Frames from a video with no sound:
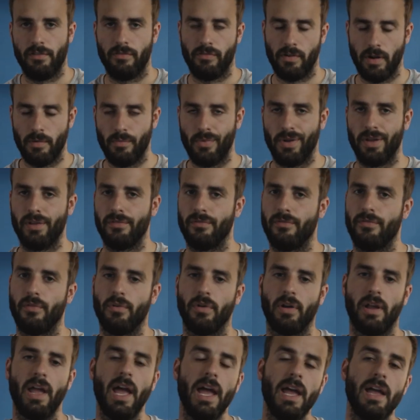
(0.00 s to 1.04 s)
frame rate in
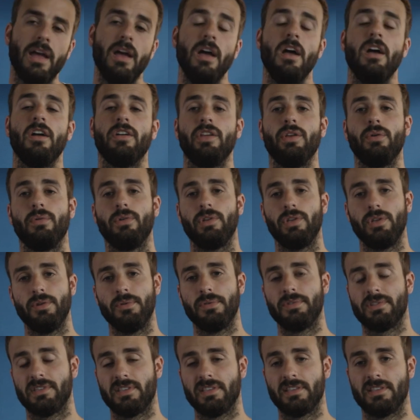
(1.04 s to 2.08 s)
4K, you would
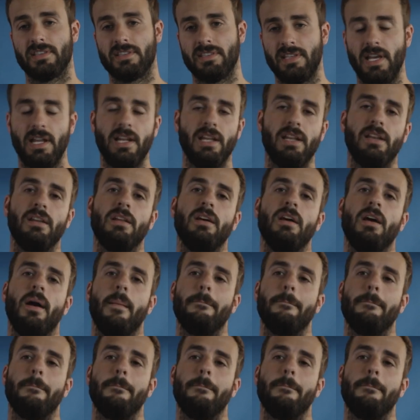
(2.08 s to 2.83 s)
use this setting,